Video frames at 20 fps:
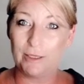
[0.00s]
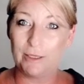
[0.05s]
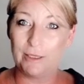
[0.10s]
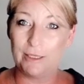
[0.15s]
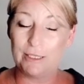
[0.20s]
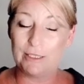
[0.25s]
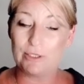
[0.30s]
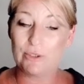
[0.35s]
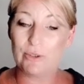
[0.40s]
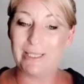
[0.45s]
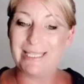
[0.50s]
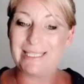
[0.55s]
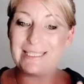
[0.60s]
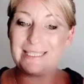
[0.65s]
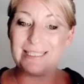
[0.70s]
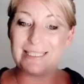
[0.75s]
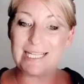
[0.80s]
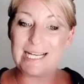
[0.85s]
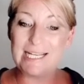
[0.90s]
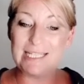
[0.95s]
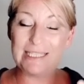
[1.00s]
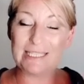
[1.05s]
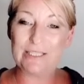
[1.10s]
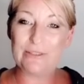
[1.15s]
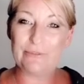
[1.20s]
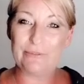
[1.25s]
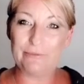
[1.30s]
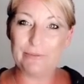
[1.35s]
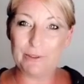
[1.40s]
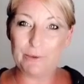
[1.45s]
So it starts to
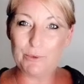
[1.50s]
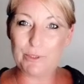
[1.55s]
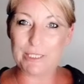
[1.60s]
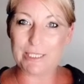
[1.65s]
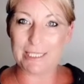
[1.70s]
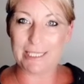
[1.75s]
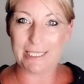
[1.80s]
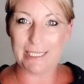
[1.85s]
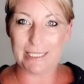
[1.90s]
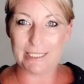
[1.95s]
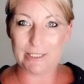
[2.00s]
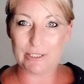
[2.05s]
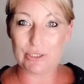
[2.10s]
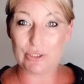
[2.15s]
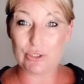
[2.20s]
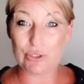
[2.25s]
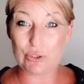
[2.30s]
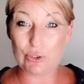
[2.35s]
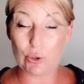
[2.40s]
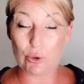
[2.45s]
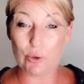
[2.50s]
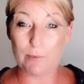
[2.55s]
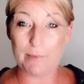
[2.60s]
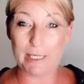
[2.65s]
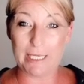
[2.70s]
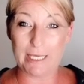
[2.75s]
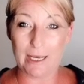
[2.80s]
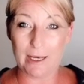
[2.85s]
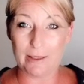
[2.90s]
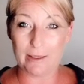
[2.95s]
filter into so
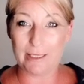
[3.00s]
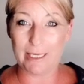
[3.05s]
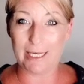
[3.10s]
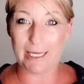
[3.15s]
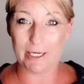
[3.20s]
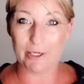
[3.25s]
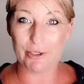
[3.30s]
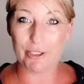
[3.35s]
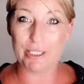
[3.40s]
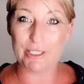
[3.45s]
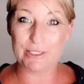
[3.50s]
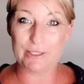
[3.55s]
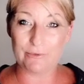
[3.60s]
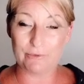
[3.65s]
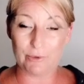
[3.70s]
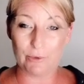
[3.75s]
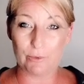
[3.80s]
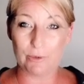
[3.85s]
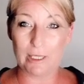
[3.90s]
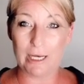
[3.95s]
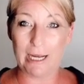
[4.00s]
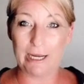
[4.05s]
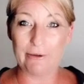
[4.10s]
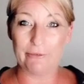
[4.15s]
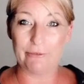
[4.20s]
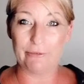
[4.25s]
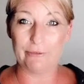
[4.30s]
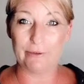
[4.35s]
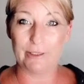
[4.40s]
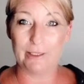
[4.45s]
many other areas of your
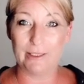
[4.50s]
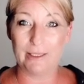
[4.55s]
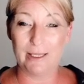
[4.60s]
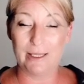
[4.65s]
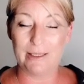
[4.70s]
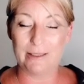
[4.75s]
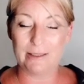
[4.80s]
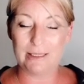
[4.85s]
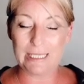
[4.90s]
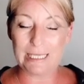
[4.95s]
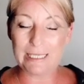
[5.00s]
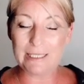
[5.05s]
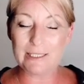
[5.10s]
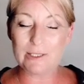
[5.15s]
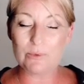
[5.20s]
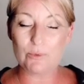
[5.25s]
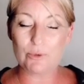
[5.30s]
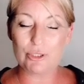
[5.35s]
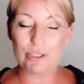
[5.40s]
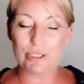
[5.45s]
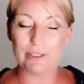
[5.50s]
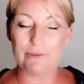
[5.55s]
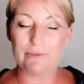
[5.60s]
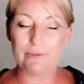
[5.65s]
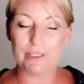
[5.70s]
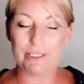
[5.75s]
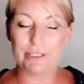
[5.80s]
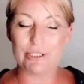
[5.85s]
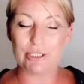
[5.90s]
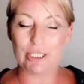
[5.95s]
life. Things will shift
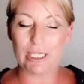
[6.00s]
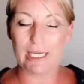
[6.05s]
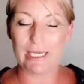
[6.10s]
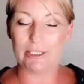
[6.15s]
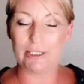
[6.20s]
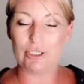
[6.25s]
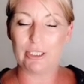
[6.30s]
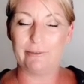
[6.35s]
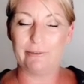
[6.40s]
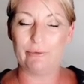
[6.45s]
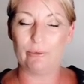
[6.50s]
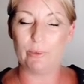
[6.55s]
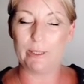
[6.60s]
and change if we